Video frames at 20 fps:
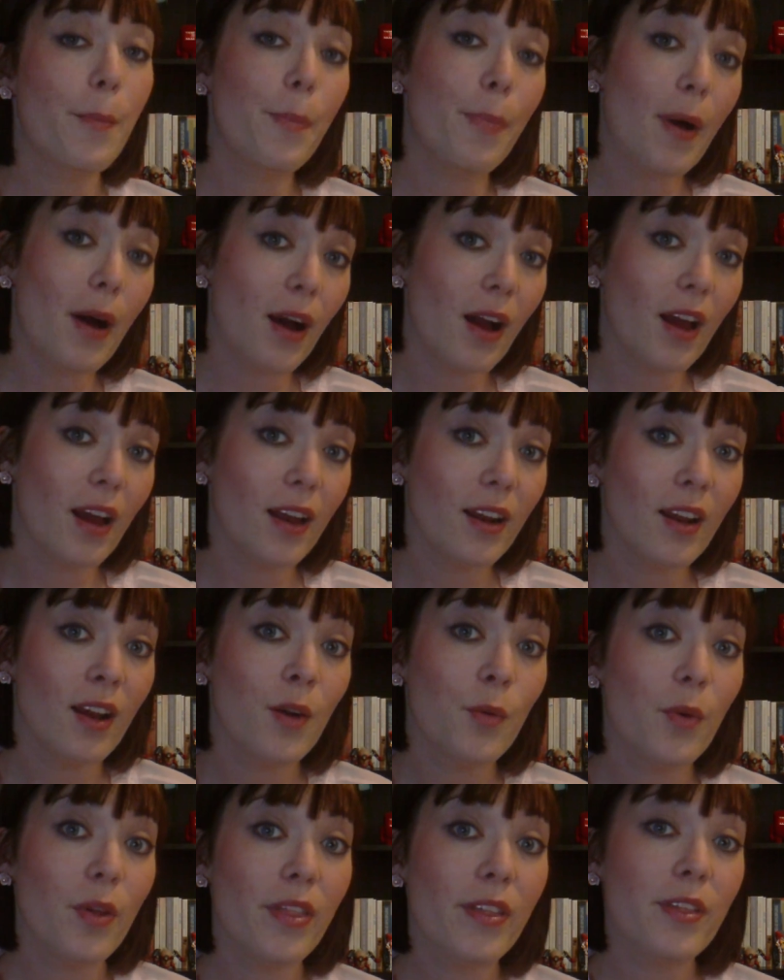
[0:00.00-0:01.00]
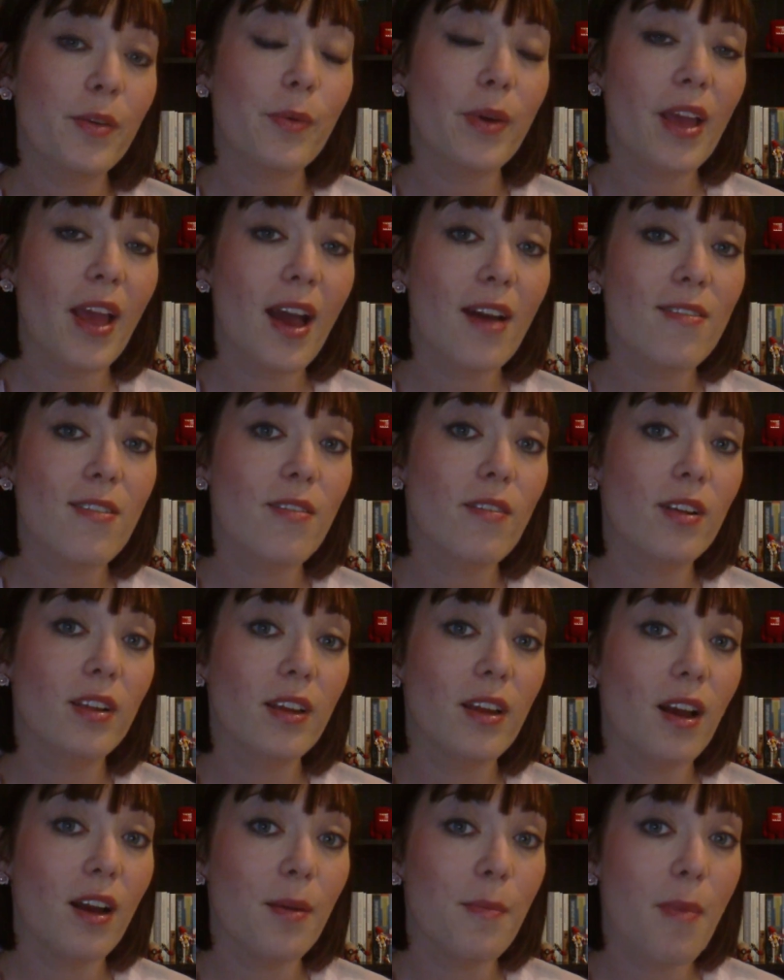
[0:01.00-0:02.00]
But one thing that we haven't
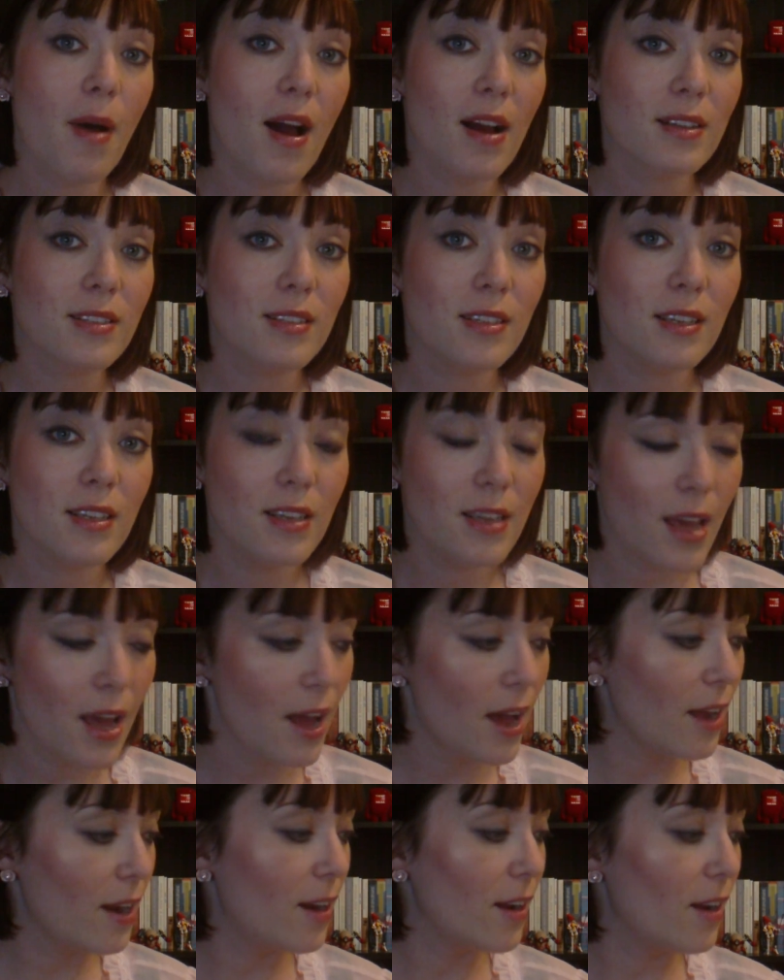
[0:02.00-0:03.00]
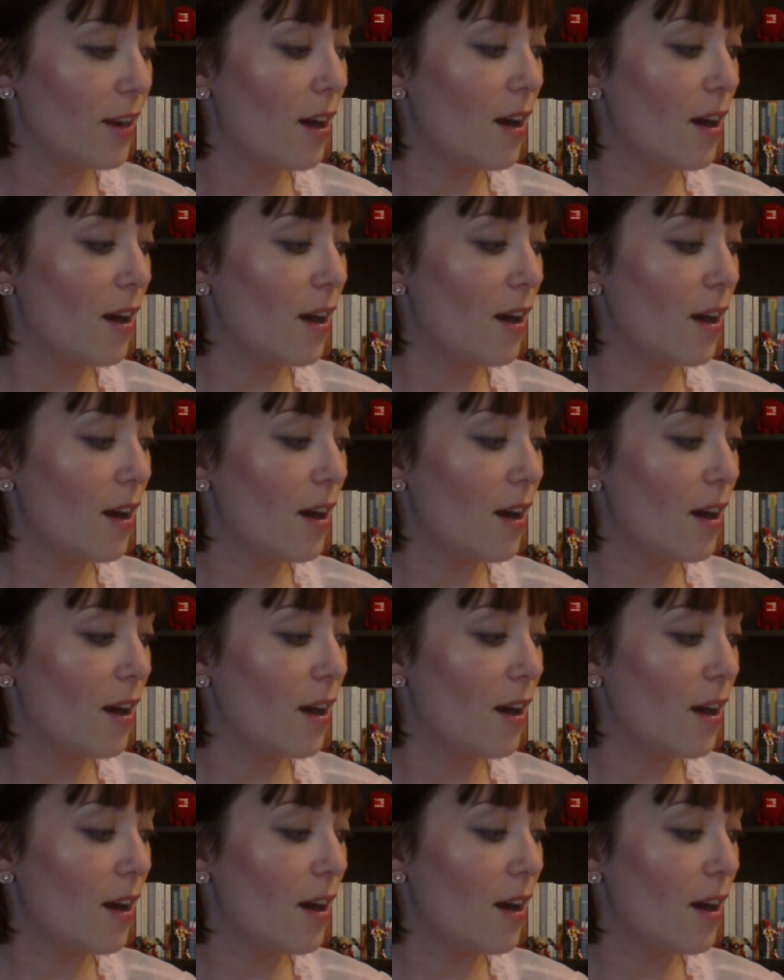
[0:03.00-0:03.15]
really unboxed yet